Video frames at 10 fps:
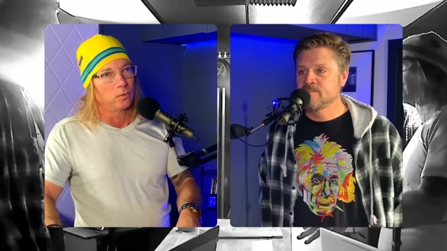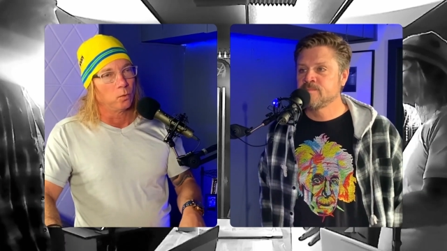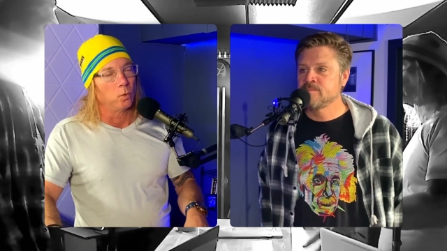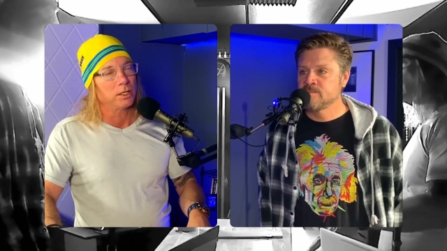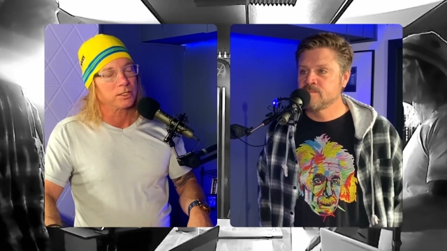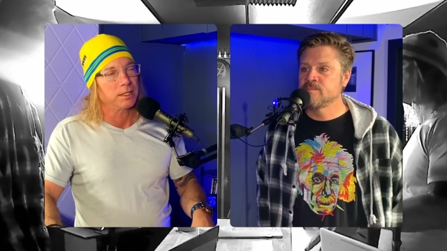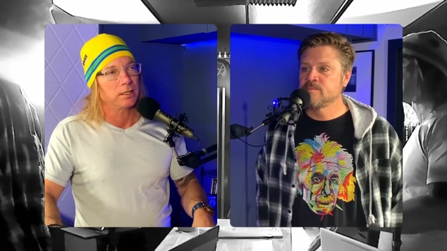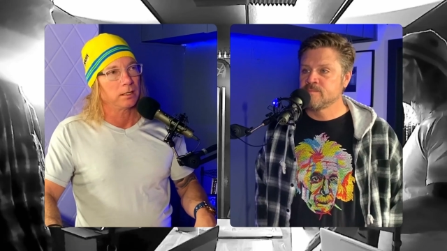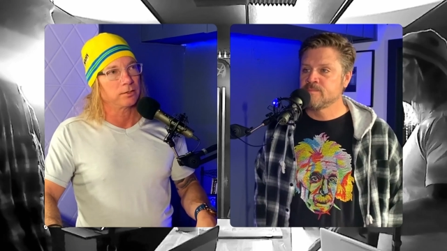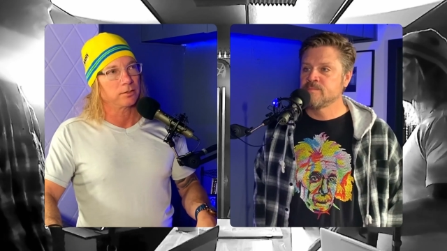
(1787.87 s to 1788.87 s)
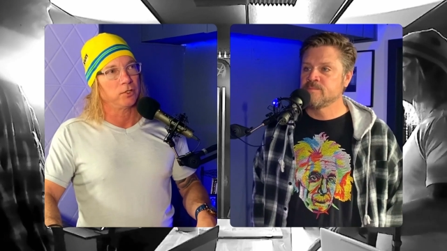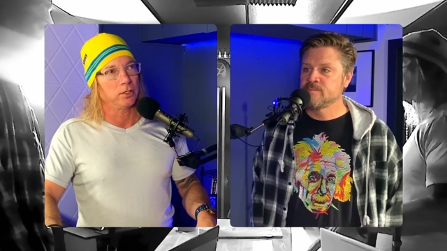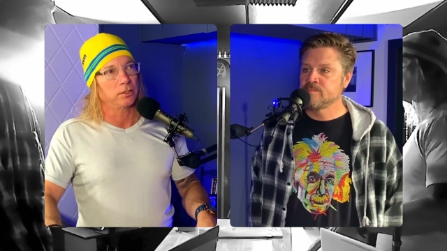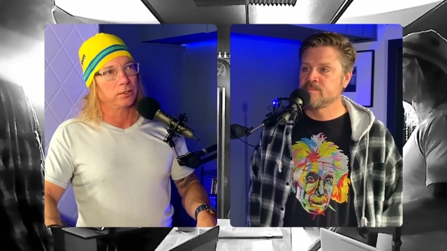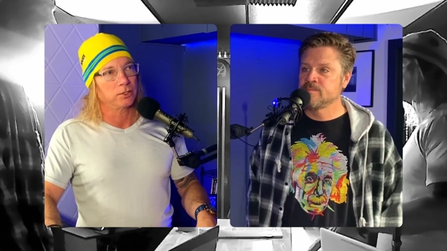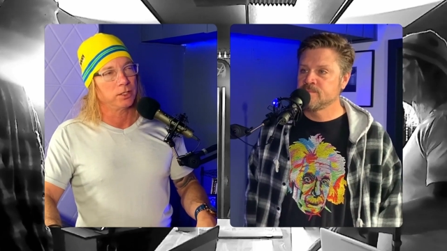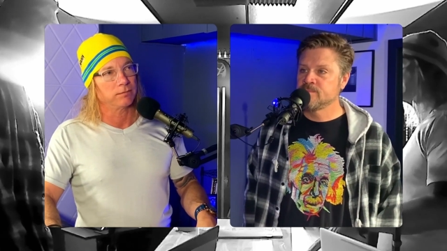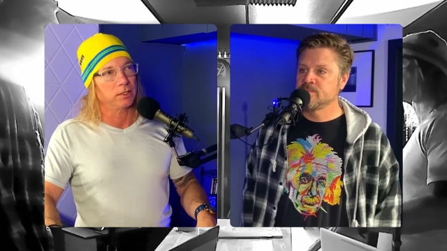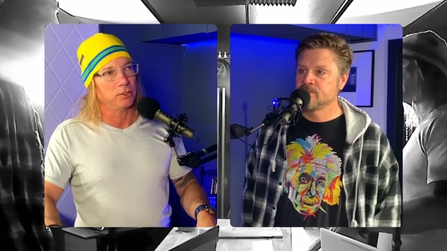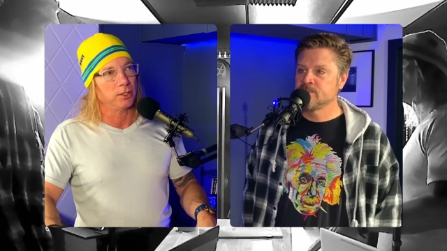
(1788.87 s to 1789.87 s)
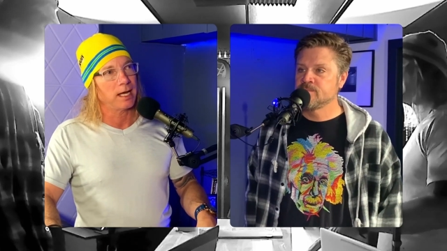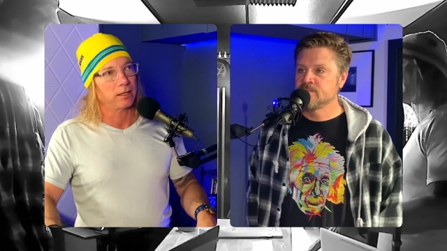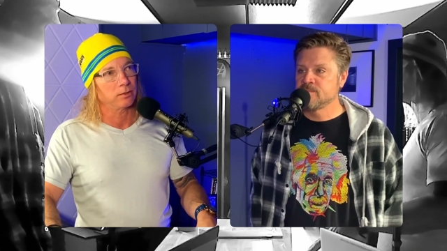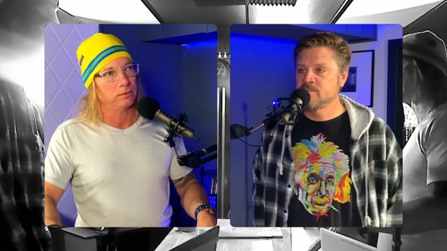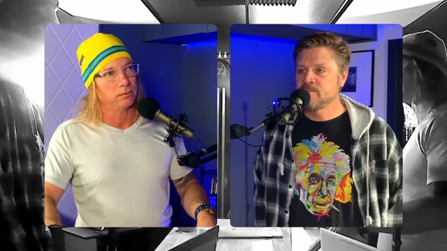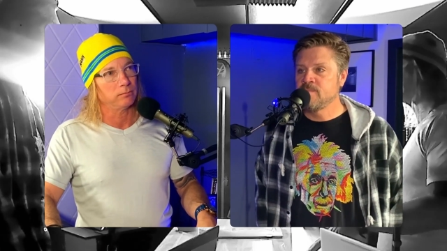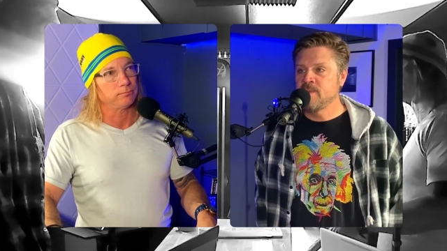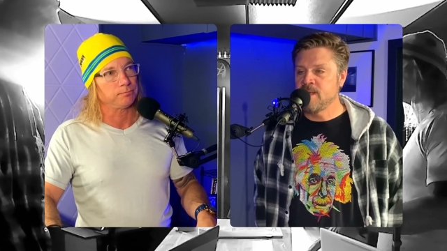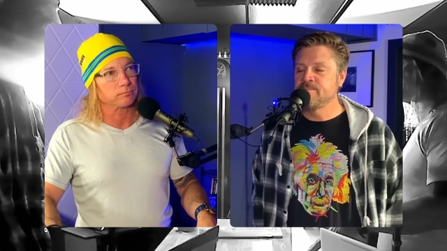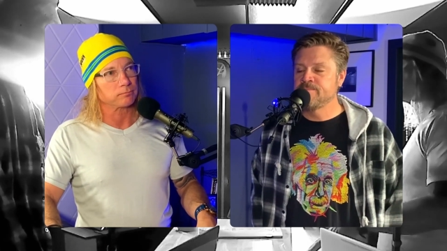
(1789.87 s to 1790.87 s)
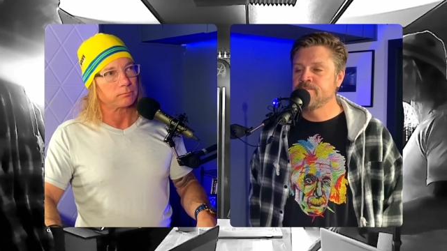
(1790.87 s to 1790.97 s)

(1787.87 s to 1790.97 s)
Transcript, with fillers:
Speaker 1: was because of your shift in your attitude. Yeah.